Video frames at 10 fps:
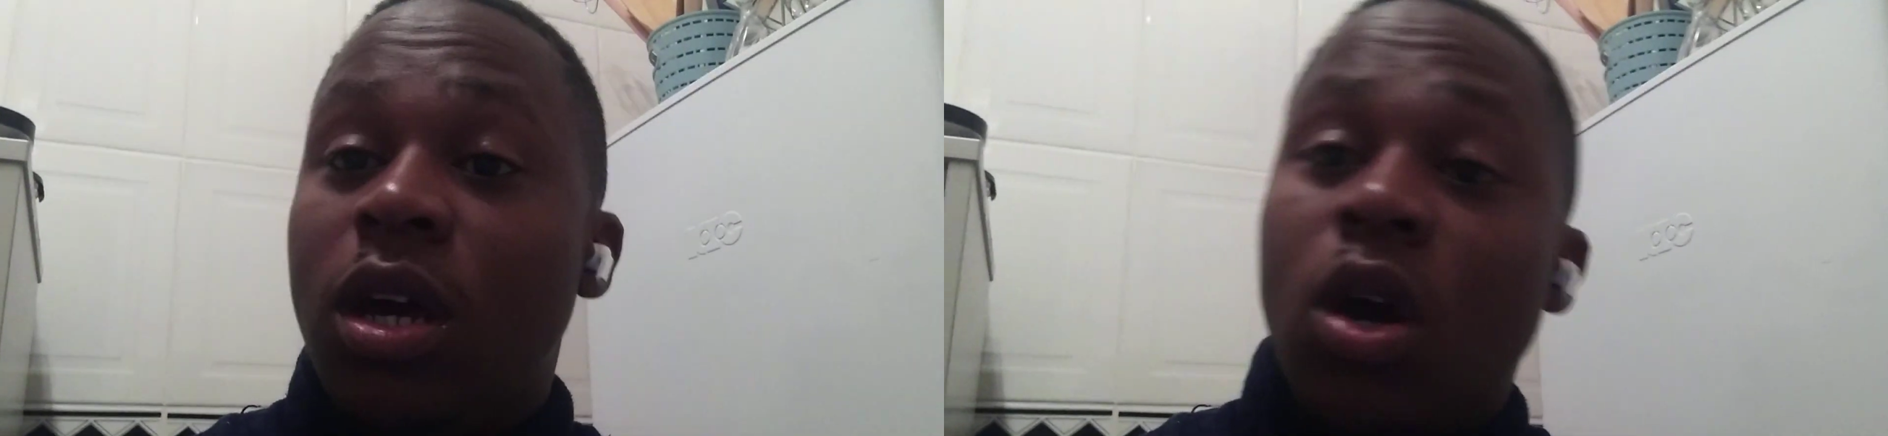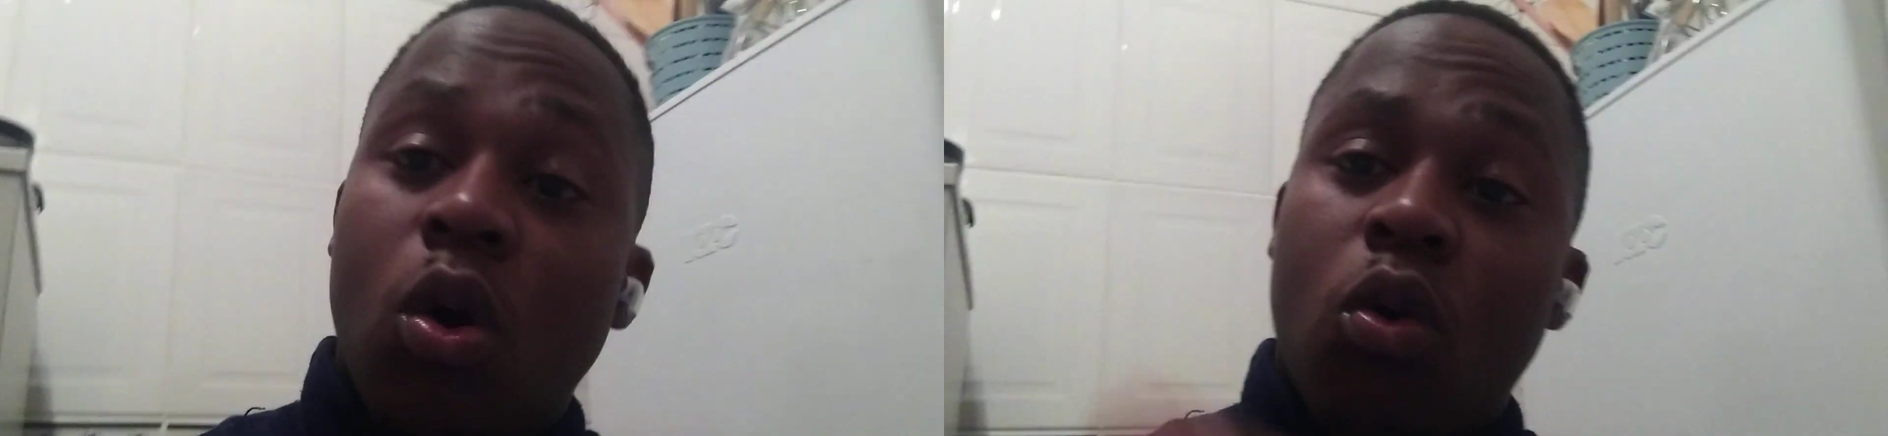
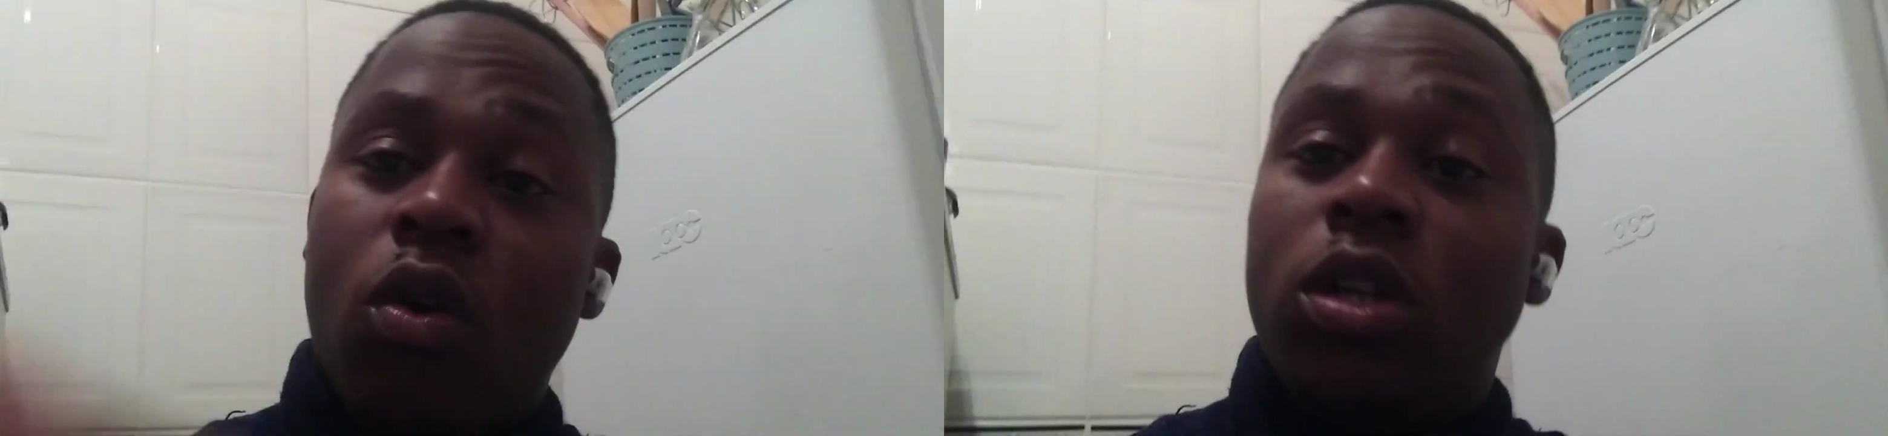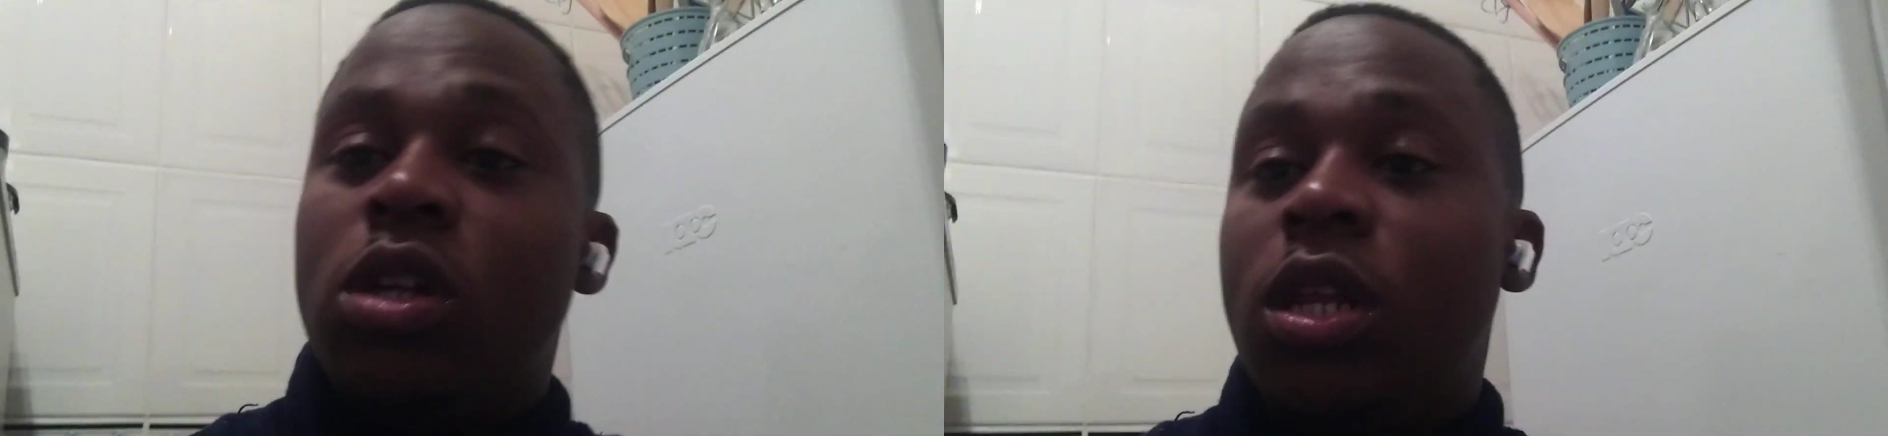
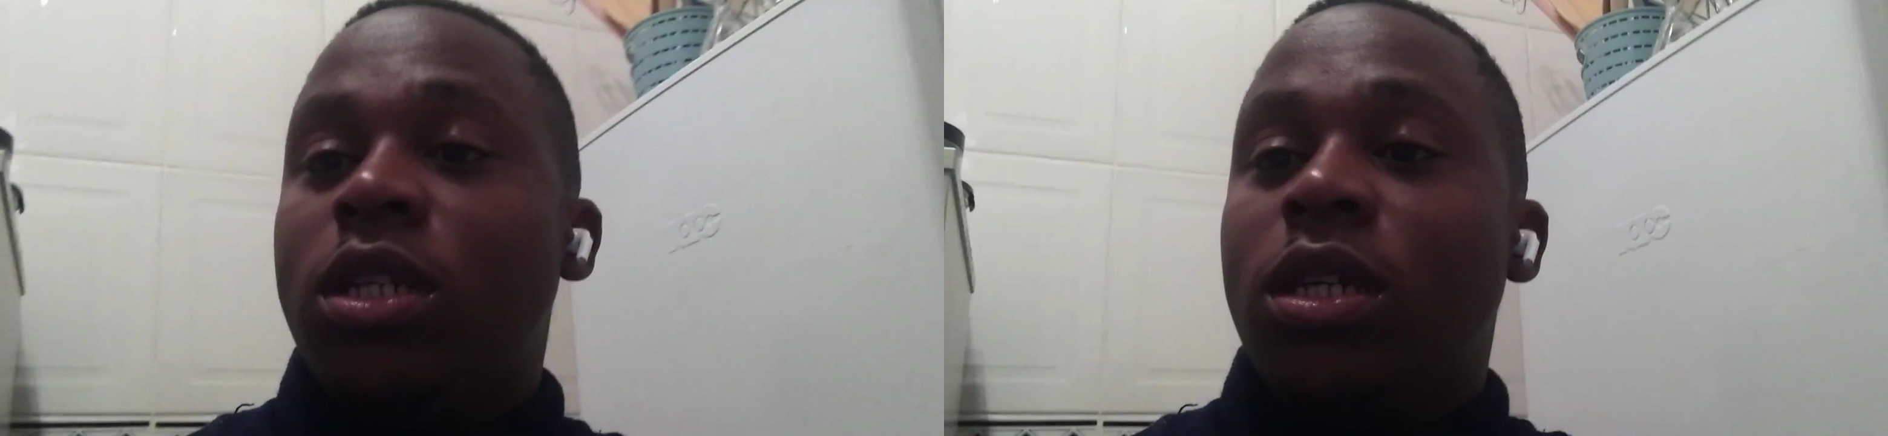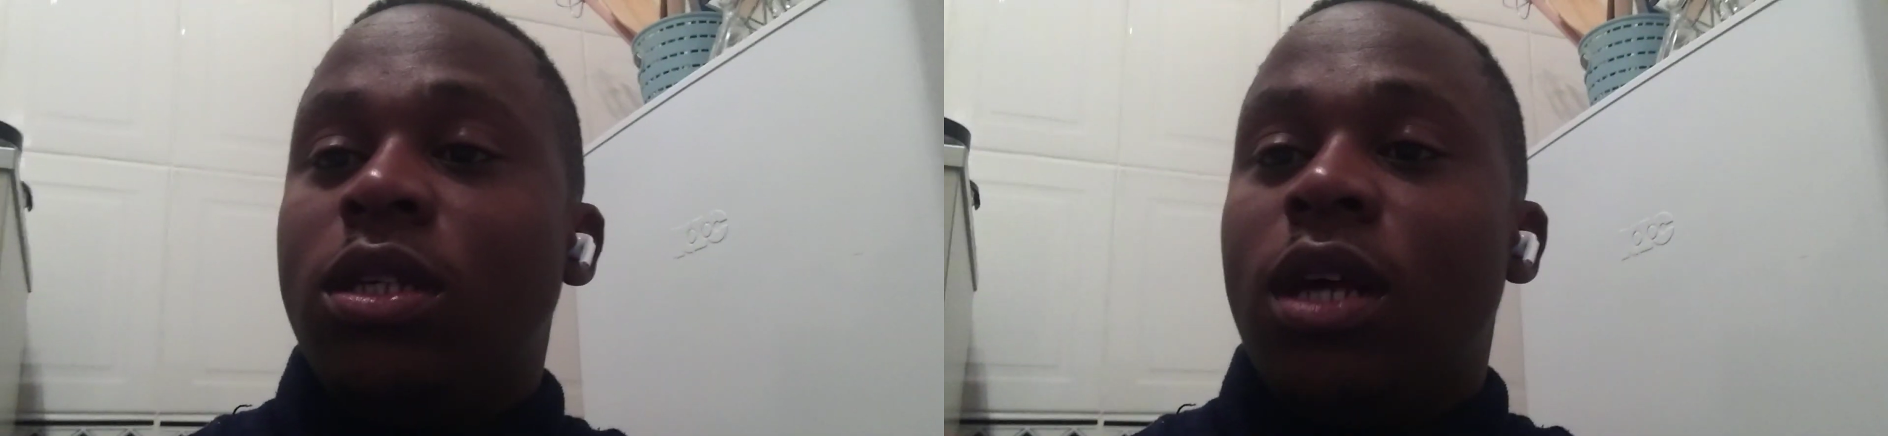
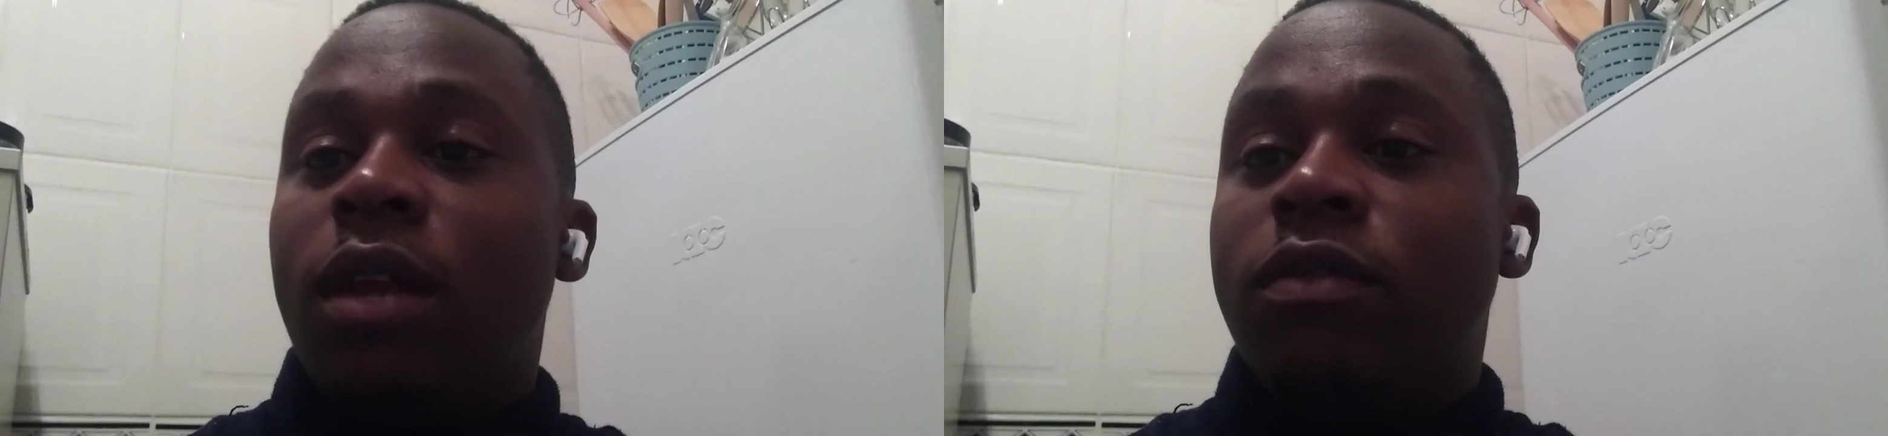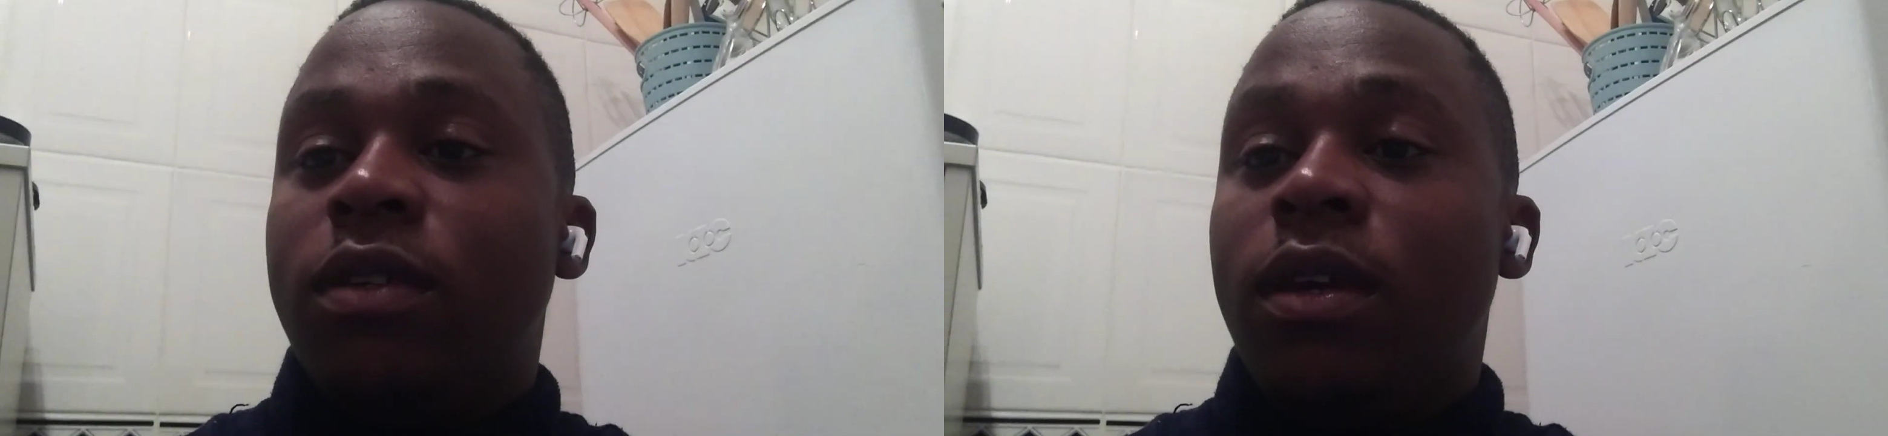Congratulations,
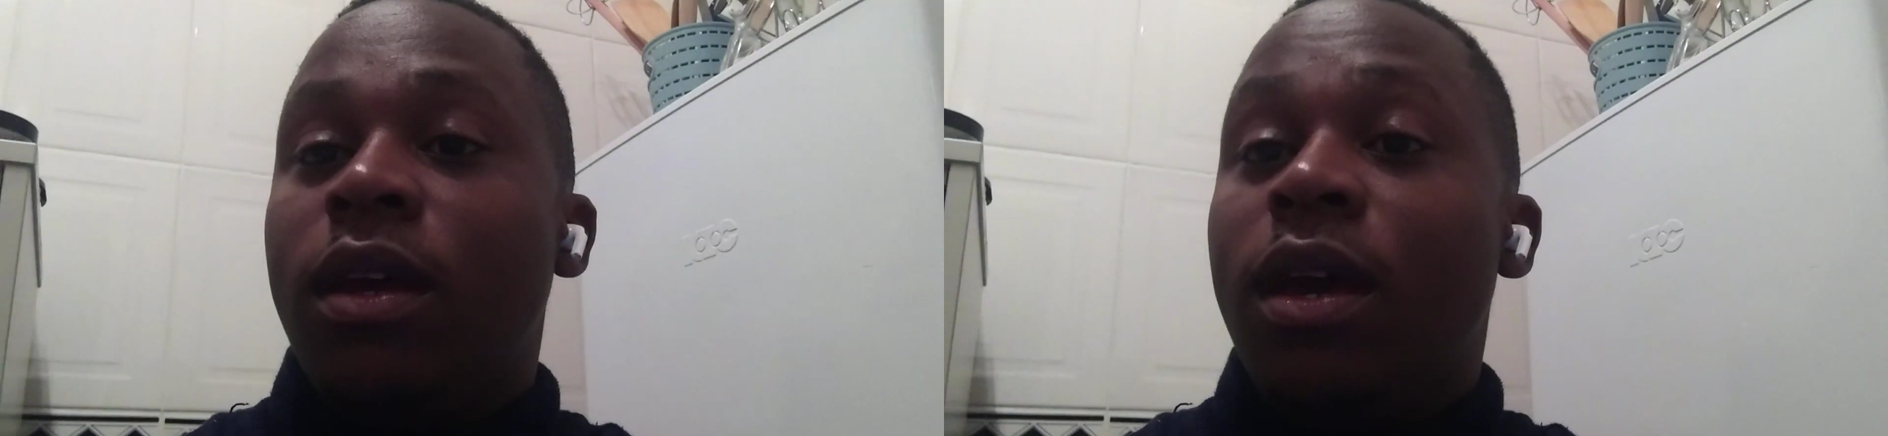LFC.